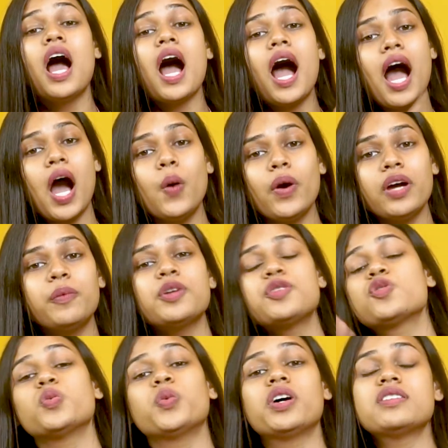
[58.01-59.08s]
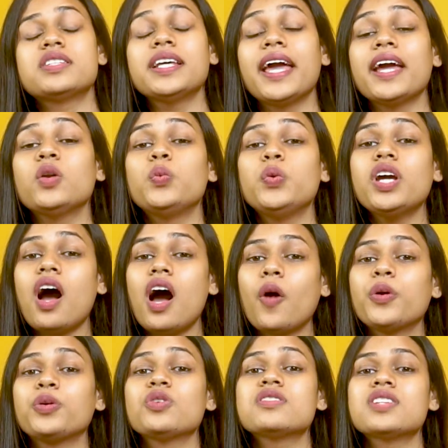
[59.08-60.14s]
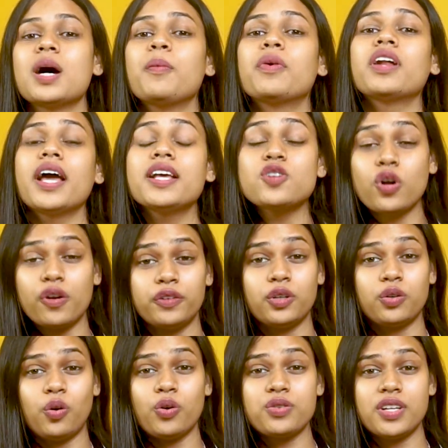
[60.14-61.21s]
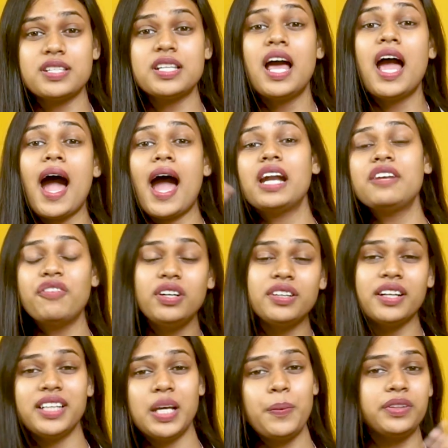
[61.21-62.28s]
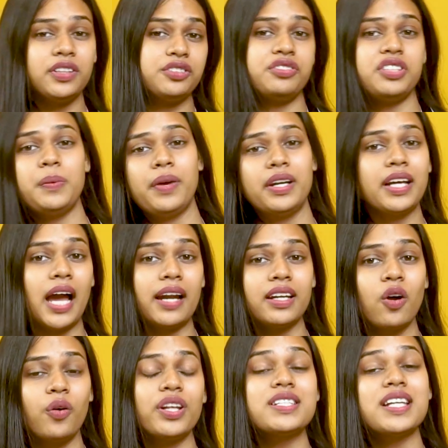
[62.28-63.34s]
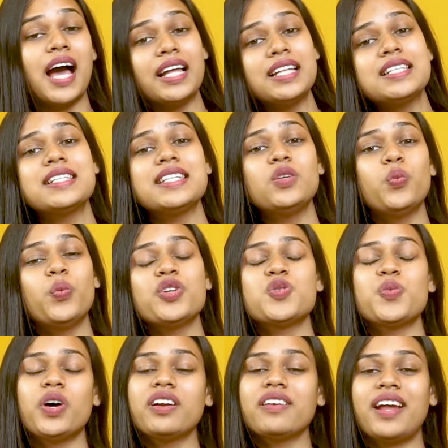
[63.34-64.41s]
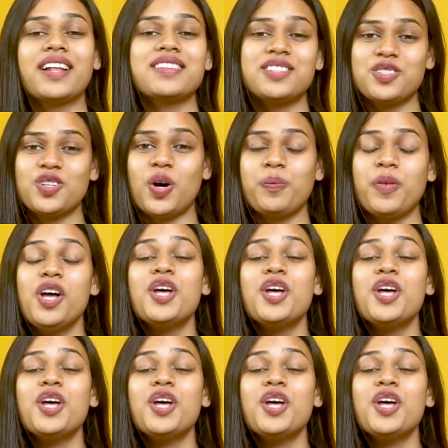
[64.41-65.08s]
However, towards the end, we are going to summarize all of the courses and filter them in the 3 main categories and see which one ranks the top.